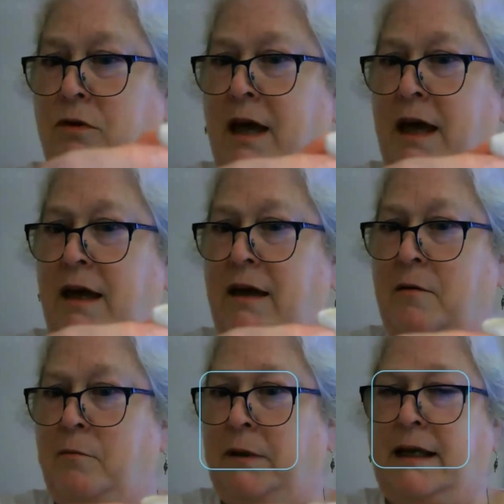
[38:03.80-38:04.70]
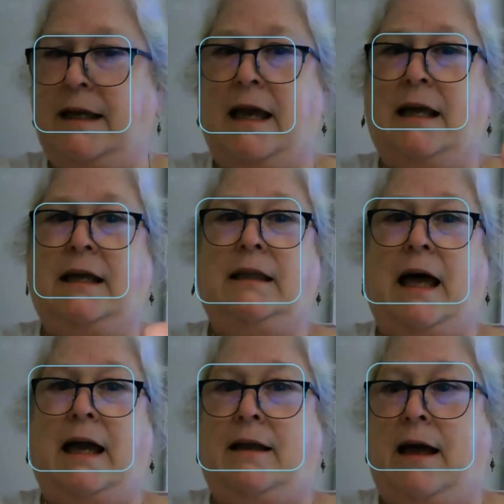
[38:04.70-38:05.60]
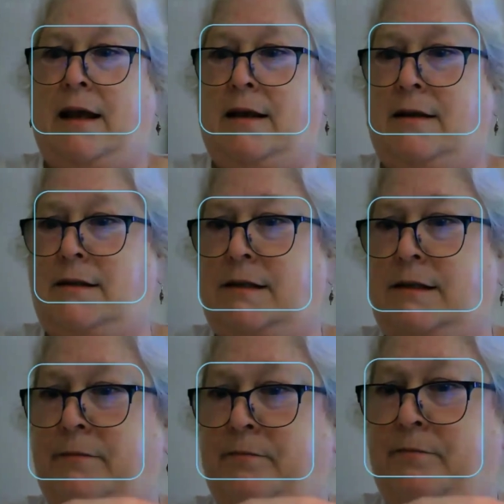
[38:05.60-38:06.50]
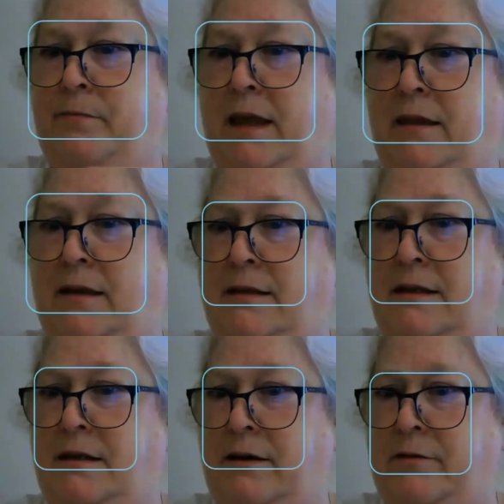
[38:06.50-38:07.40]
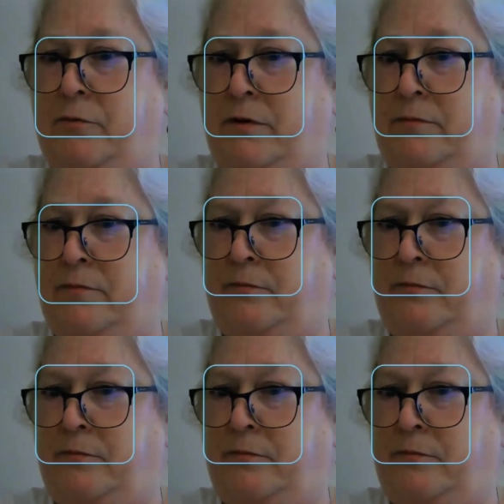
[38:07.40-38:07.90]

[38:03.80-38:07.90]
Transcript: they blink any light at us? And this is a tough one.